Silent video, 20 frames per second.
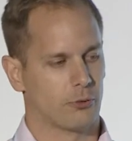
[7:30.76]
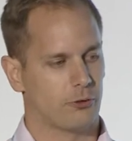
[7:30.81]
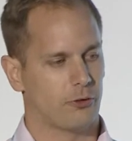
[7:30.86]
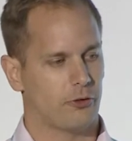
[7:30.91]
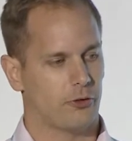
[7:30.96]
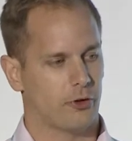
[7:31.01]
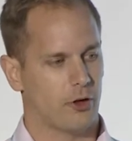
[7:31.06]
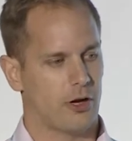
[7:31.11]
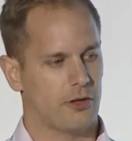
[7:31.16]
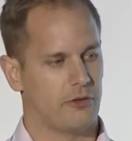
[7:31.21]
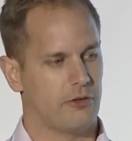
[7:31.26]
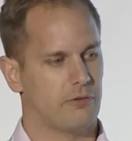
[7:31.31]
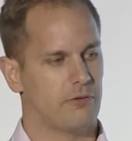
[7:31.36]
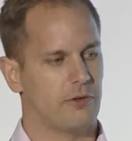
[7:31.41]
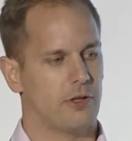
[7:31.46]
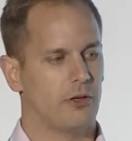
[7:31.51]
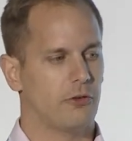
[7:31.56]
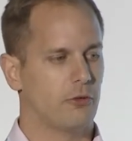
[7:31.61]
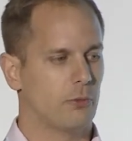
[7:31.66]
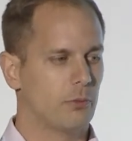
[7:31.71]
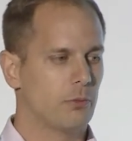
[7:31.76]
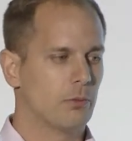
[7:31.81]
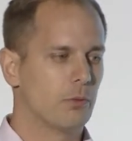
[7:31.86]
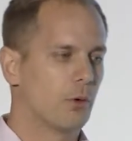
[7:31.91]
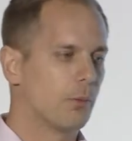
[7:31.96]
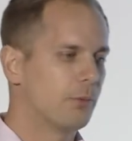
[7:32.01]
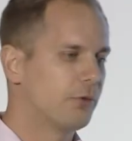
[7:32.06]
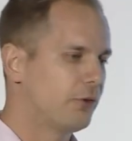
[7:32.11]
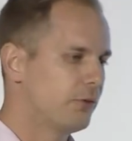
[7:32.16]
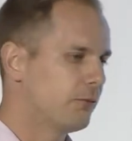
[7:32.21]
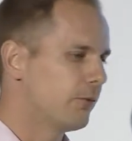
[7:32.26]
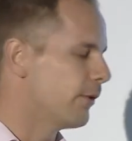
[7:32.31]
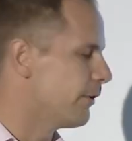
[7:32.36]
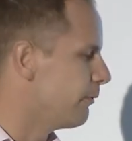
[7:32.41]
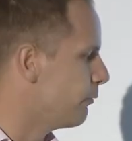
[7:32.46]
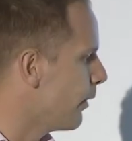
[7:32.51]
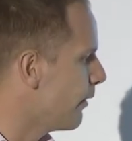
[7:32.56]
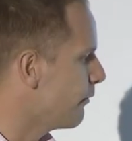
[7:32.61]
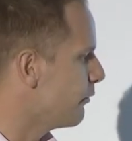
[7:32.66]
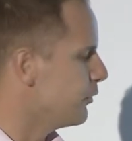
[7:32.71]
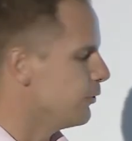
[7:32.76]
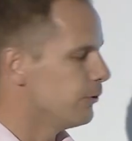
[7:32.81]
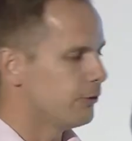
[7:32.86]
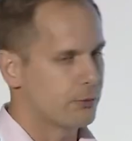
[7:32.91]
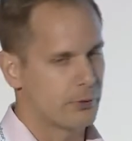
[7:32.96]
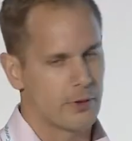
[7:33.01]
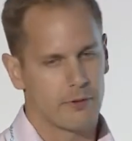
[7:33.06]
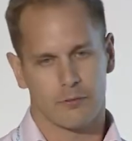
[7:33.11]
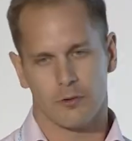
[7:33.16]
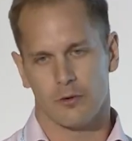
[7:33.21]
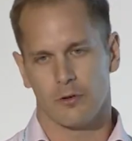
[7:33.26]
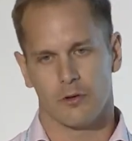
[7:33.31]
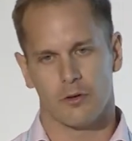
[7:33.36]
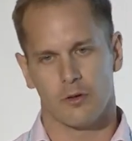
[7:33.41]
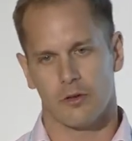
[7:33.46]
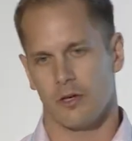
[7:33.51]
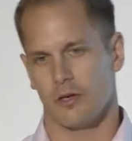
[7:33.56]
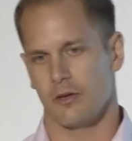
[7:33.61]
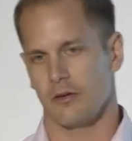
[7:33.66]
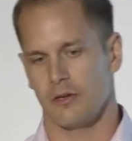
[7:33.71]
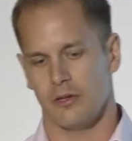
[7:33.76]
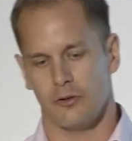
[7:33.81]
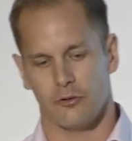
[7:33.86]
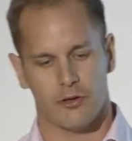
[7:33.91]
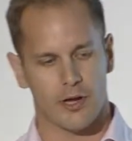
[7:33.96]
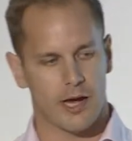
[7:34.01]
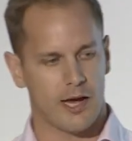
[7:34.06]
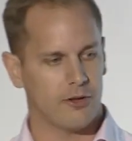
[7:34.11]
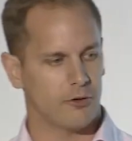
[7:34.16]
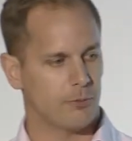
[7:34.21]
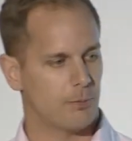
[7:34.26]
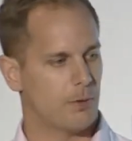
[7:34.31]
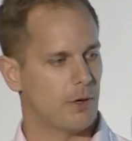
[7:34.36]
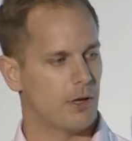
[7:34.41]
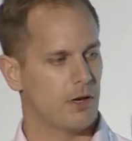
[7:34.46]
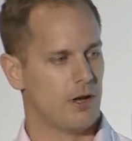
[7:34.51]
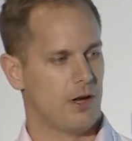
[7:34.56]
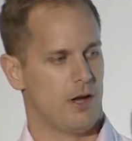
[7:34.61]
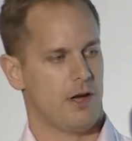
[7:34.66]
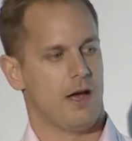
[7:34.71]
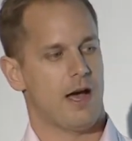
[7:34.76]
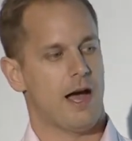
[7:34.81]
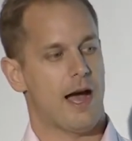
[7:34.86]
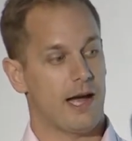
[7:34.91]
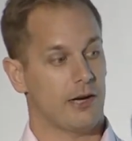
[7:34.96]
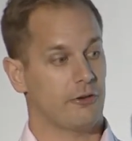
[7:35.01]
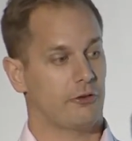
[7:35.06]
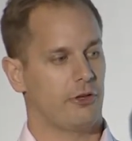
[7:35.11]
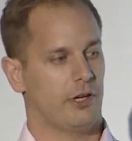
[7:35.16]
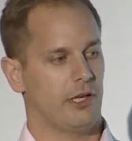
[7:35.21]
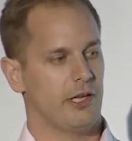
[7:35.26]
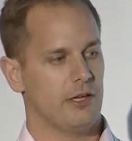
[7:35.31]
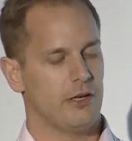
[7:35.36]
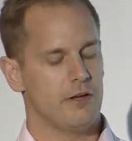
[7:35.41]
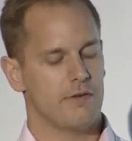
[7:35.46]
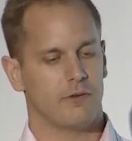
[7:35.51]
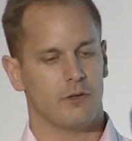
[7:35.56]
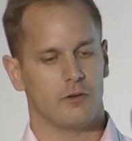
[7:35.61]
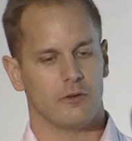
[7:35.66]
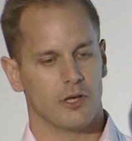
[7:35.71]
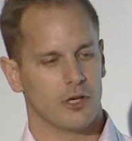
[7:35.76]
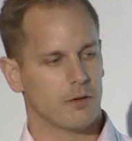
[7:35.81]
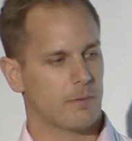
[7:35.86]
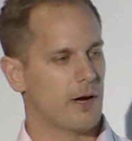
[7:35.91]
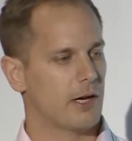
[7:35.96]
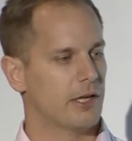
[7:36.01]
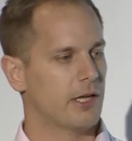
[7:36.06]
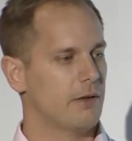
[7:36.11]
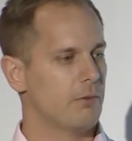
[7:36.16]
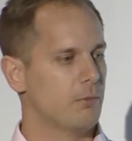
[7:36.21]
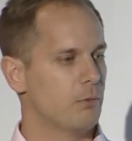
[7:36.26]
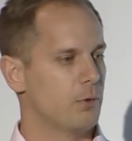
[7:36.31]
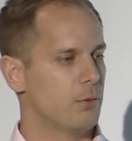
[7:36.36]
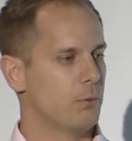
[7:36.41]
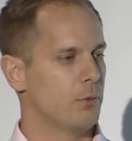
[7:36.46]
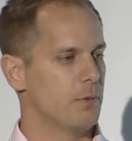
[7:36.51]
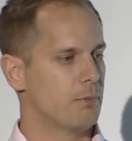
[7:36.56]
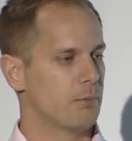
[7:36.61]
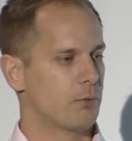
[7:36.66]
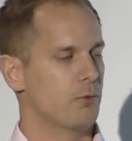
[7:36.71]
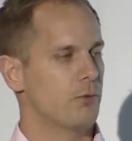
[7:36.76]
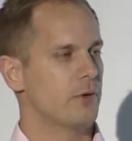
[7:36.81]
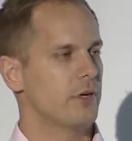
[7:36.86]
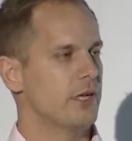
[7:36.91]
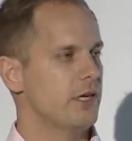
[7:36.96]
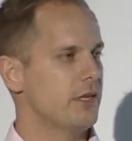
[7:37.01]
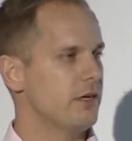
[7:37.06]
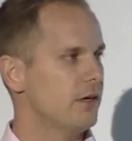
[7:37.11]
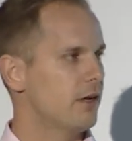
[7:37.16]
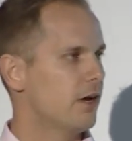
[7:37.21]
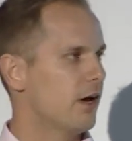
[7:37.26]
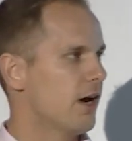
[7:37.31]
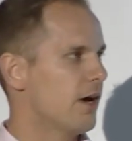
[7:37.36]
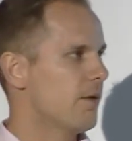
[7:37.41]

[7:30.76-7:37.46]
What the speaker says: society for this. We're obviously very revenue driven these days, but actually, if you think about it, we're pretty